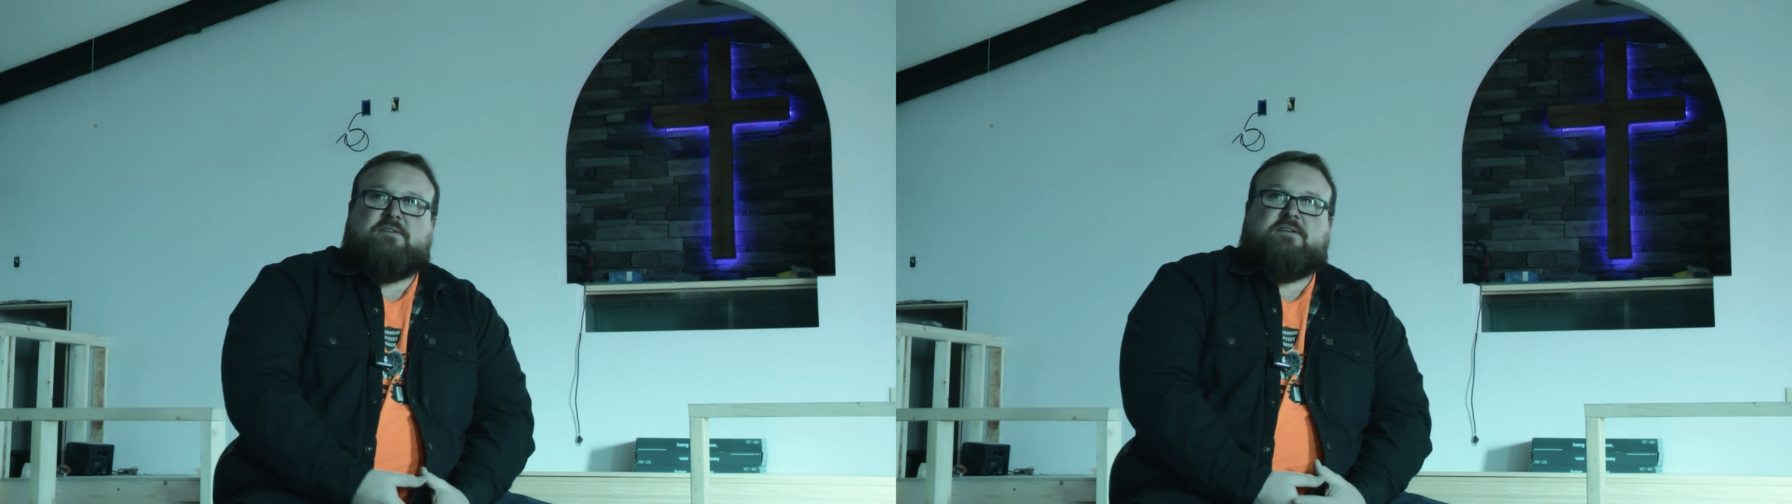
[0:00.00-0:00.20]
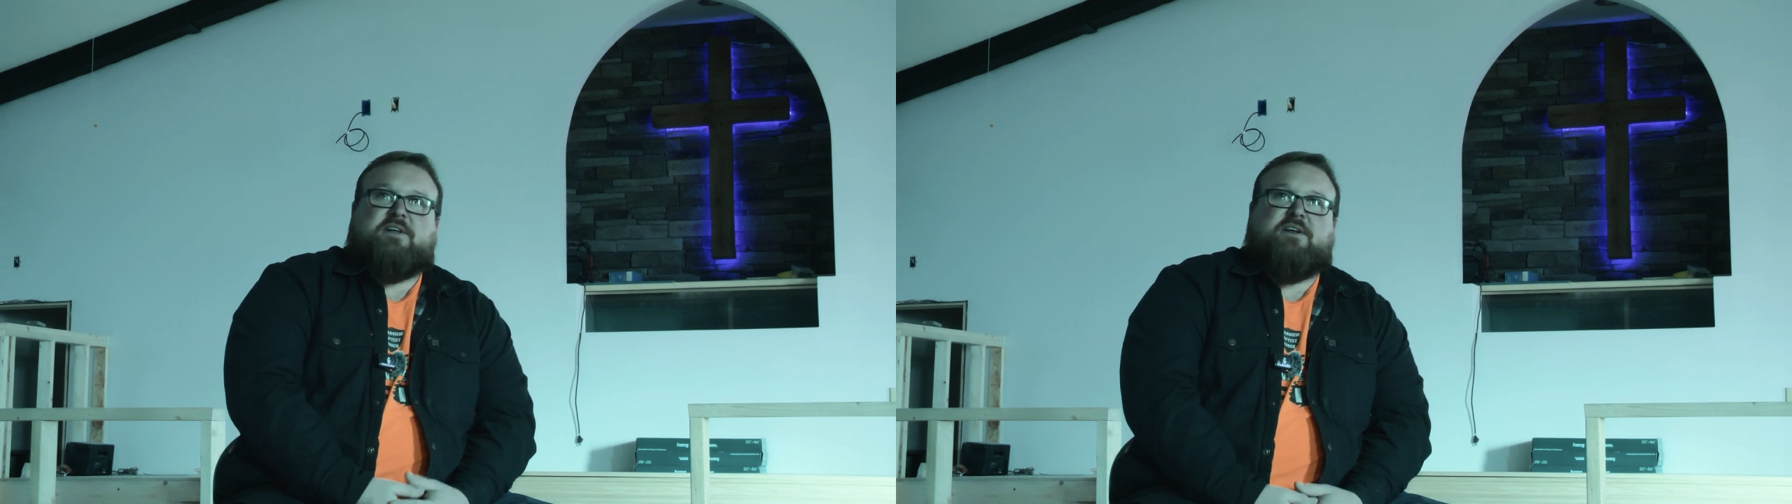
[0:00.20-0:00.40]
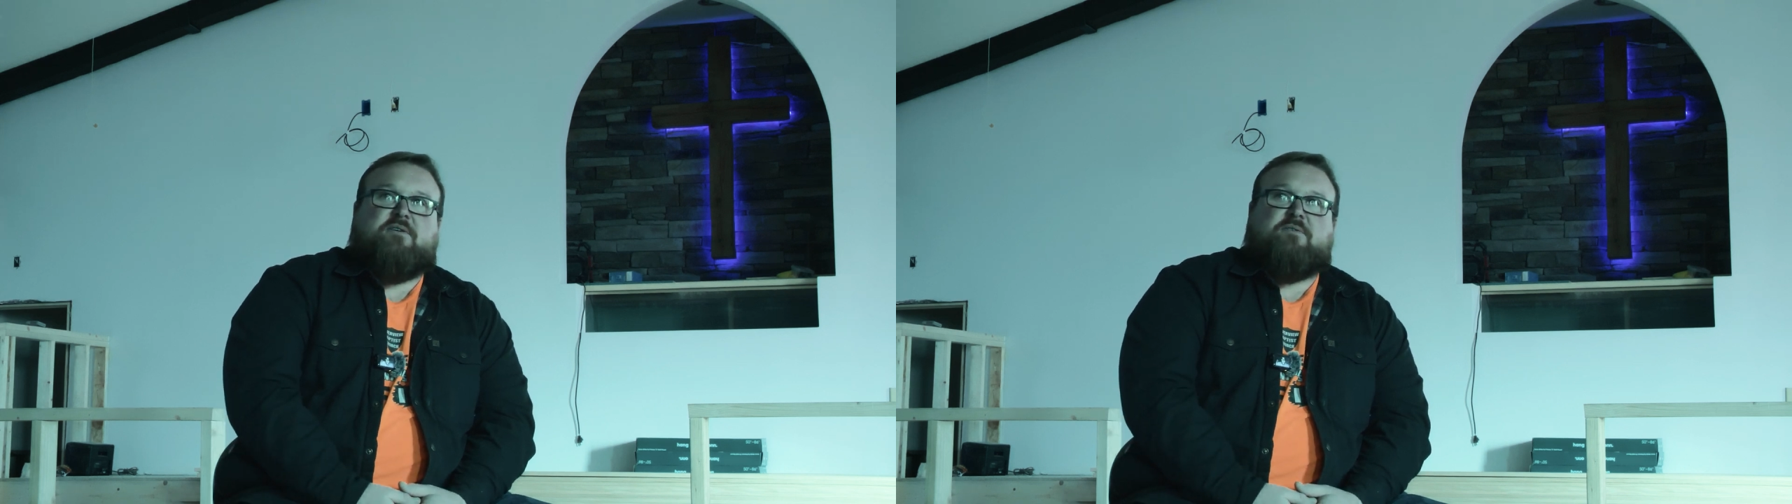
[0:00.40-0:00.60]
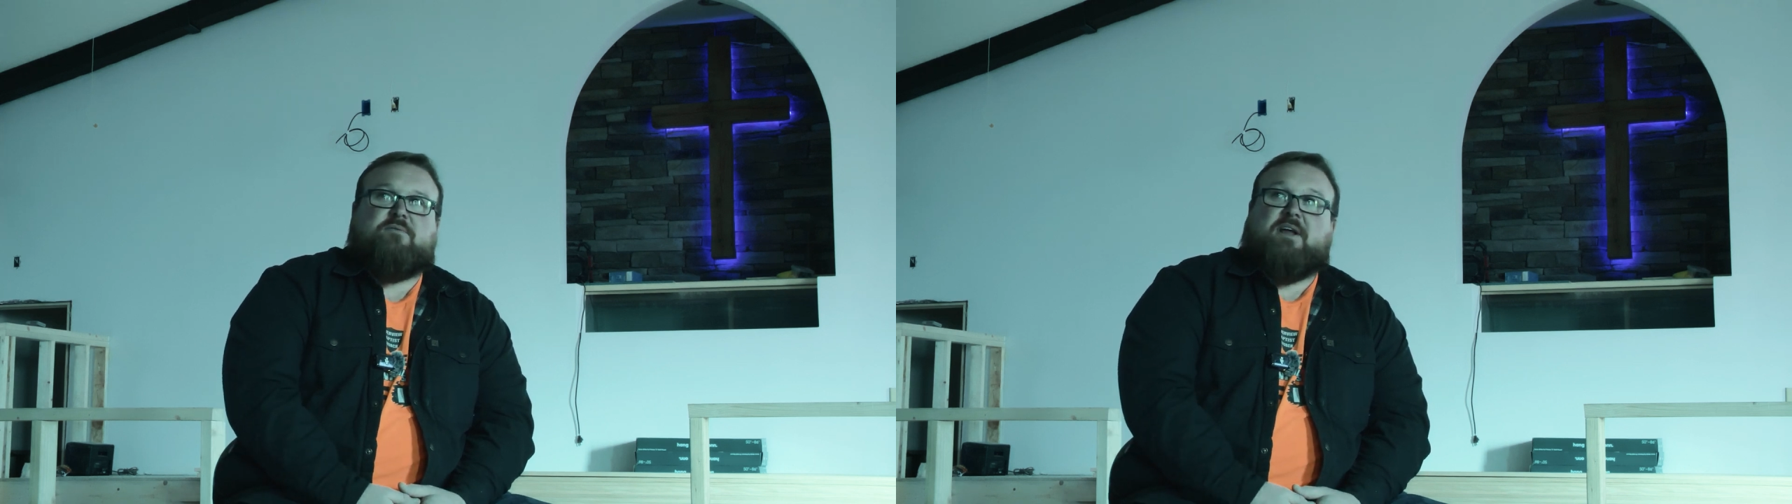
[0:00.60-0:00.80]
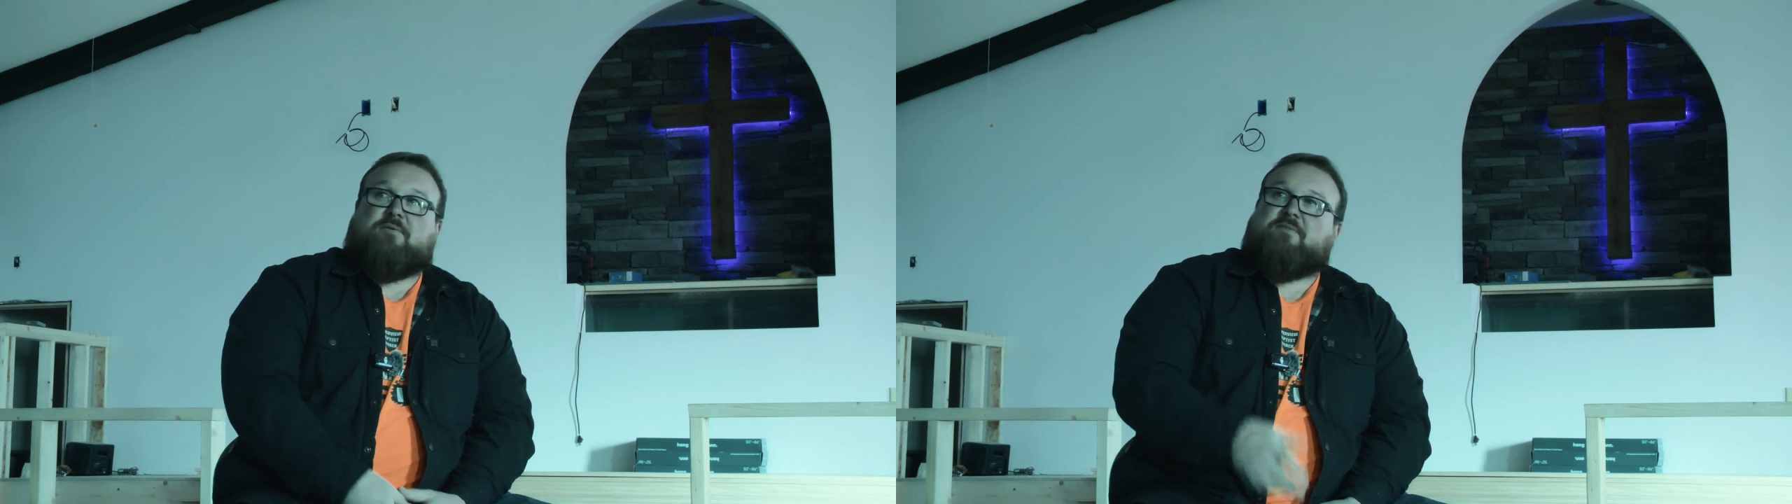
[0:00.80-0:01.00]

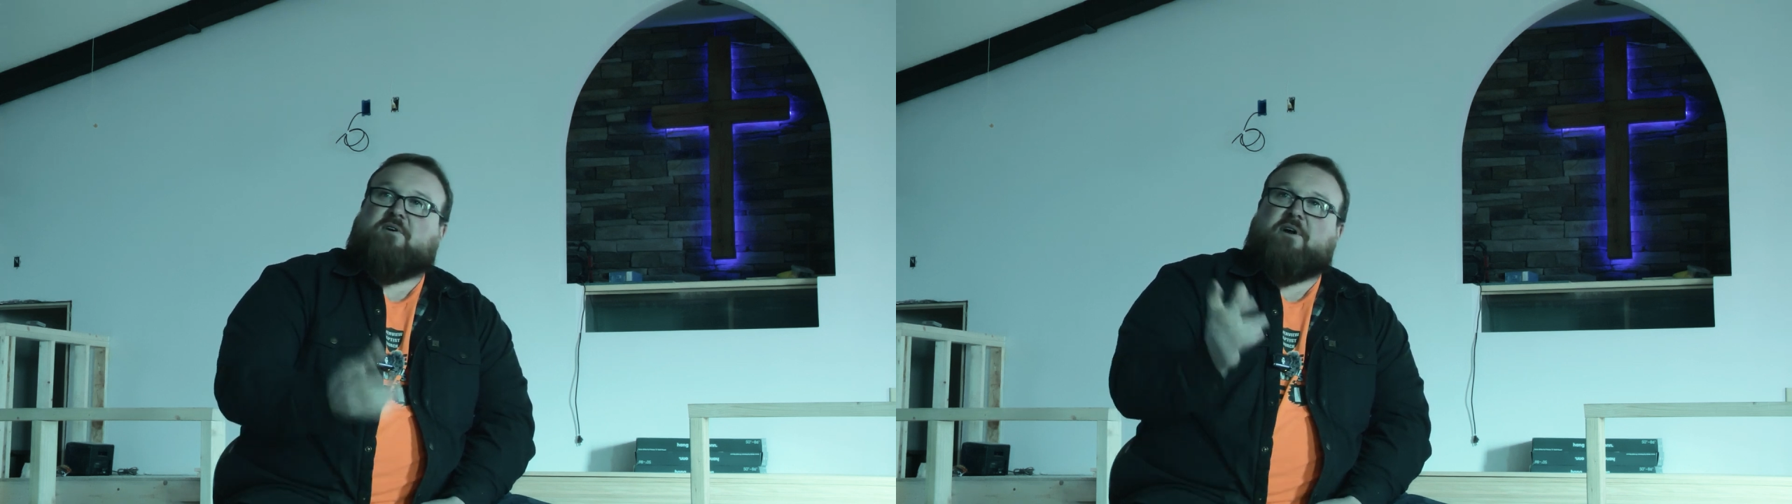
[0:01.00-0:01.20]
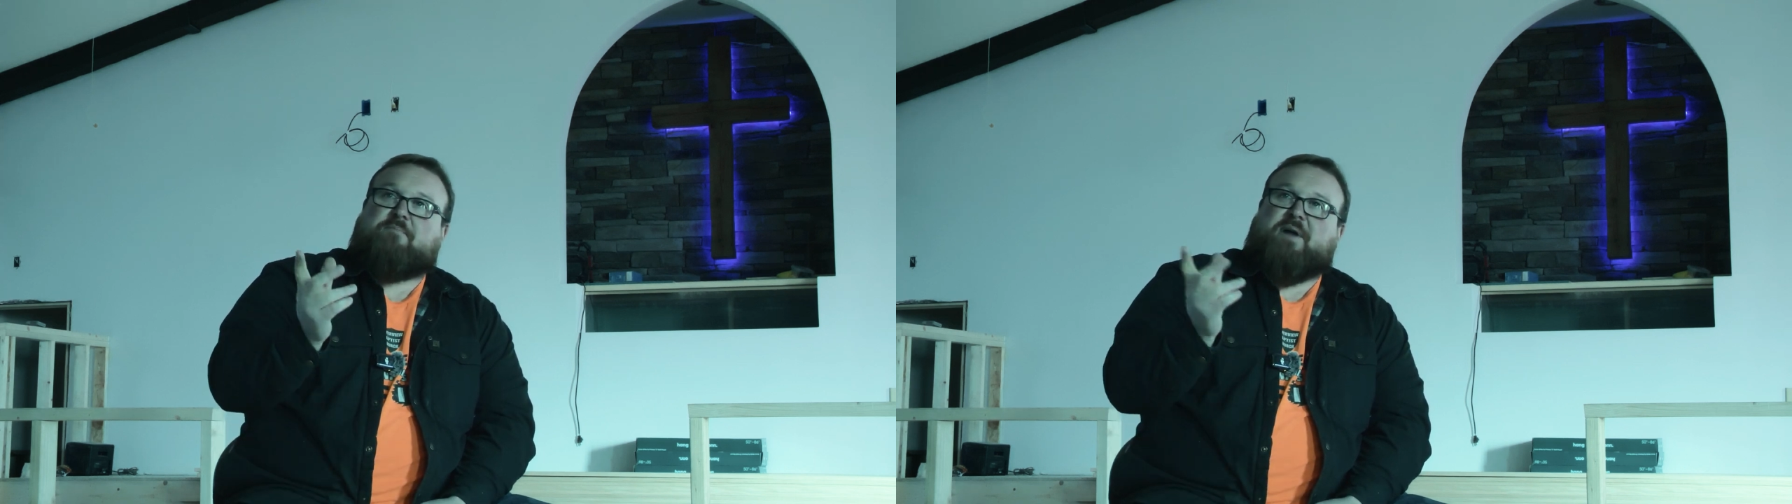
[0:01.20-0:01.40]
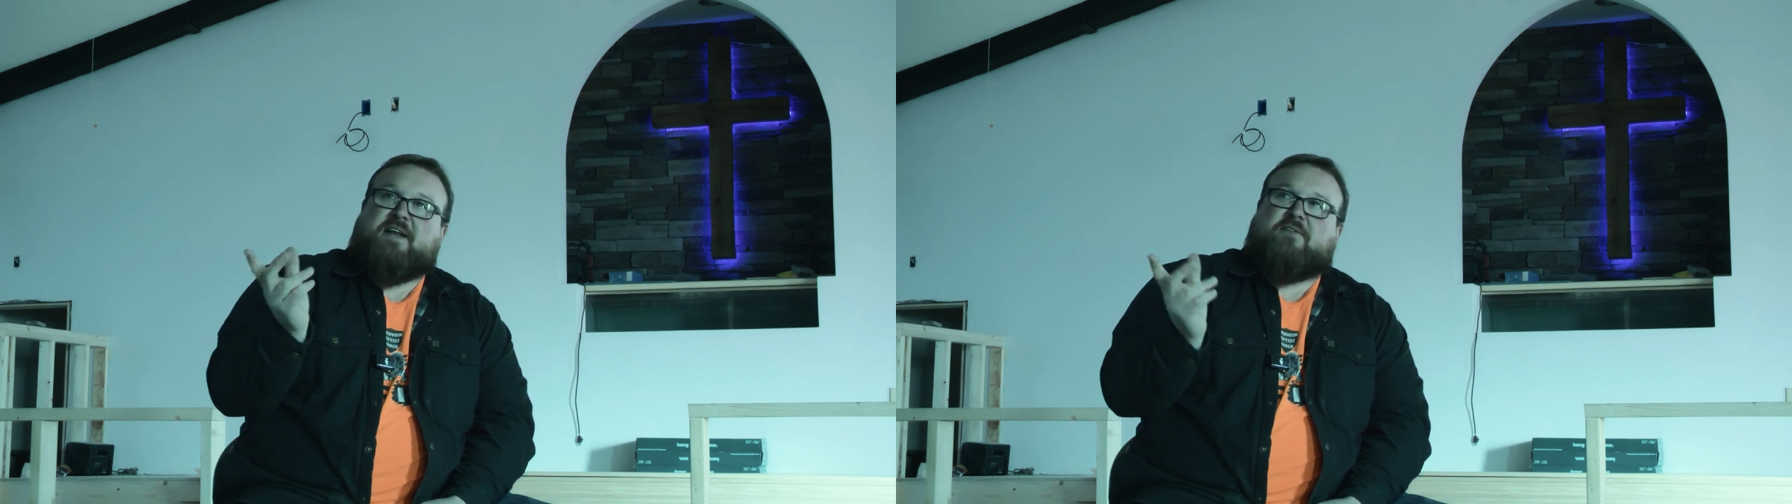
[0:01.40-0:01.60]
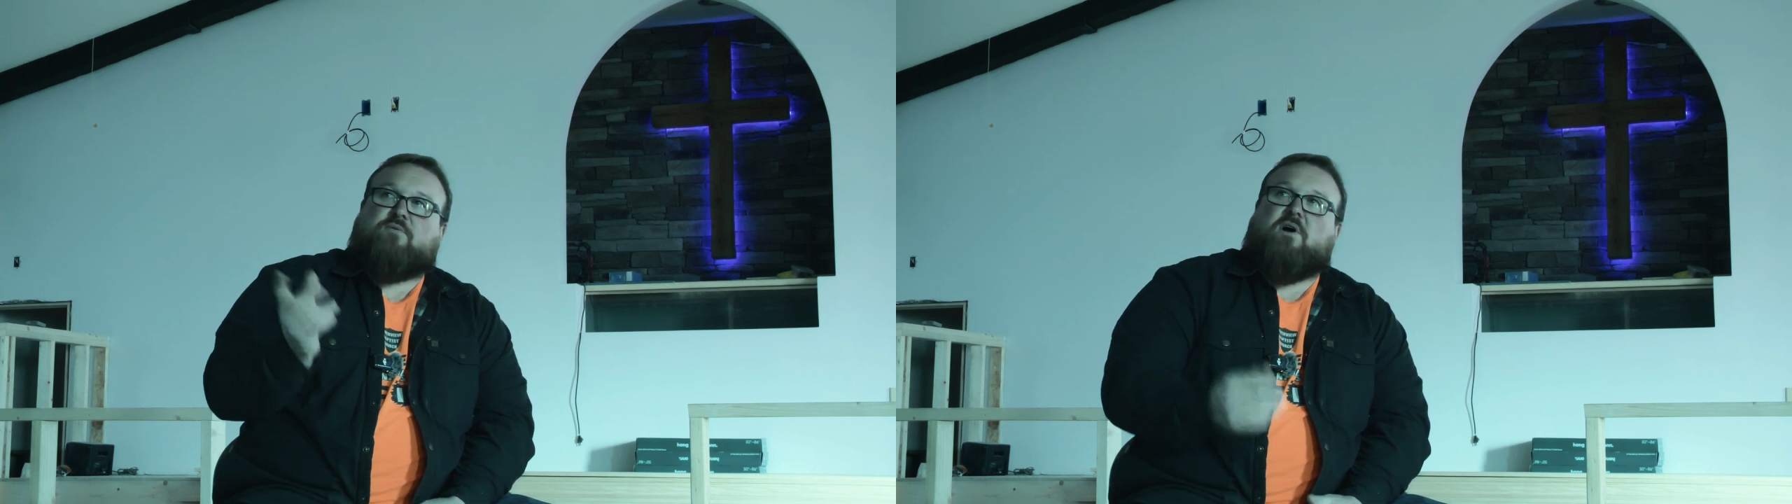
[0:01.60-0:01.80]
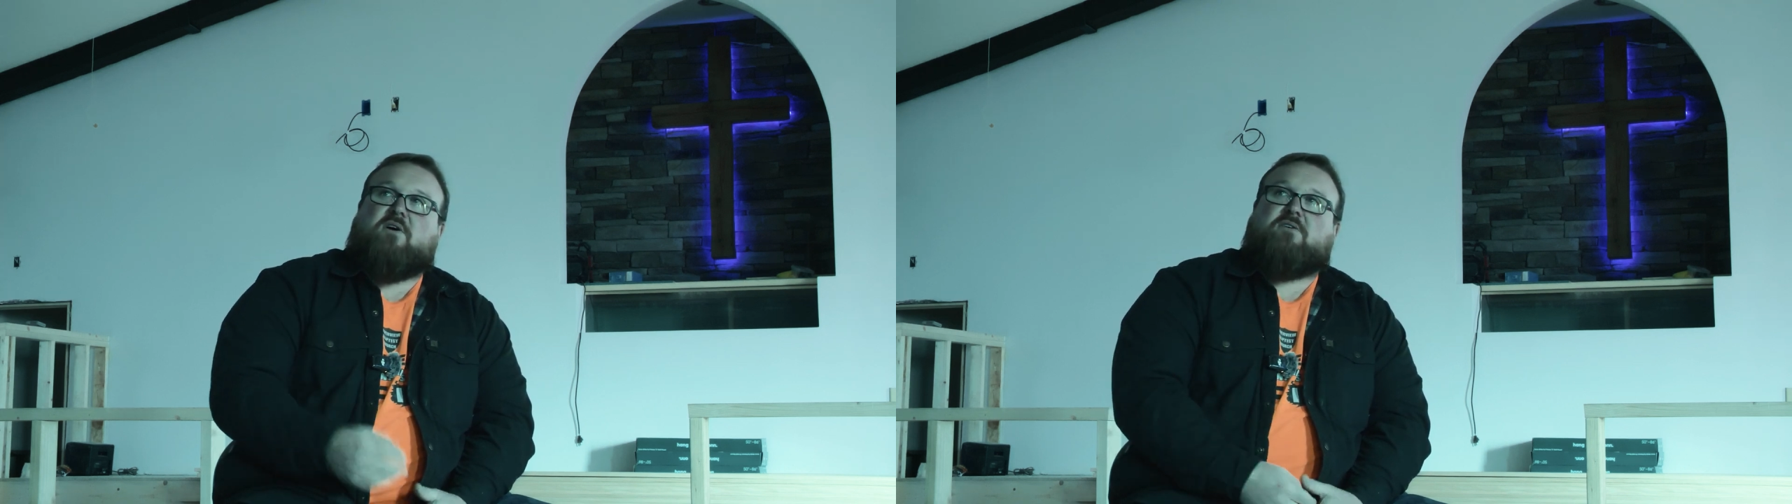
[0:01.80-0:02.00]
like we've already painted the
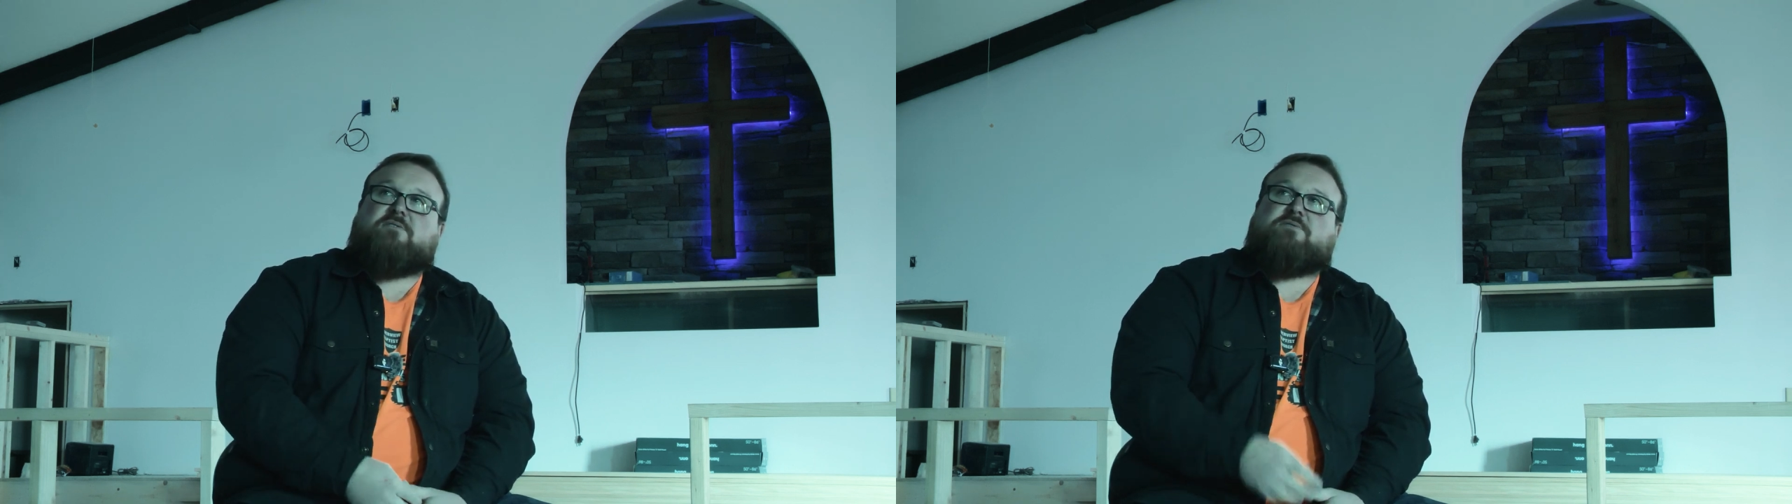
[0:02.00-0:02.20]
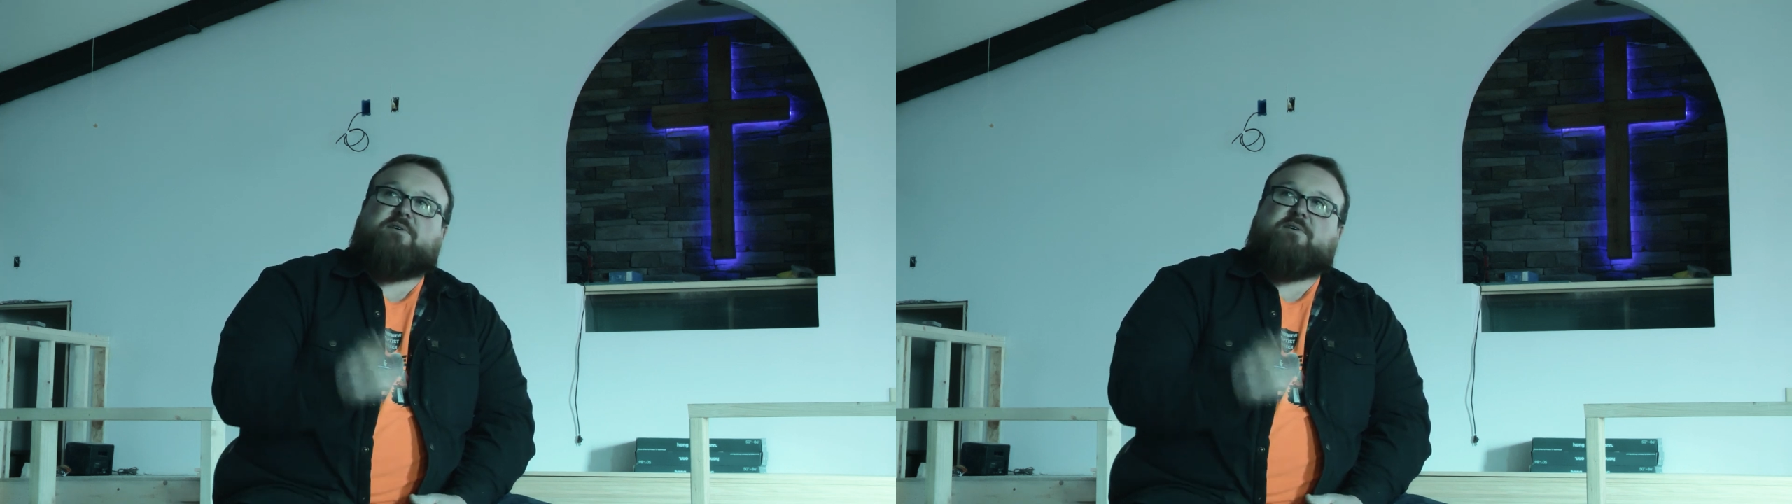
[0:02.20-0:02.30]
walls,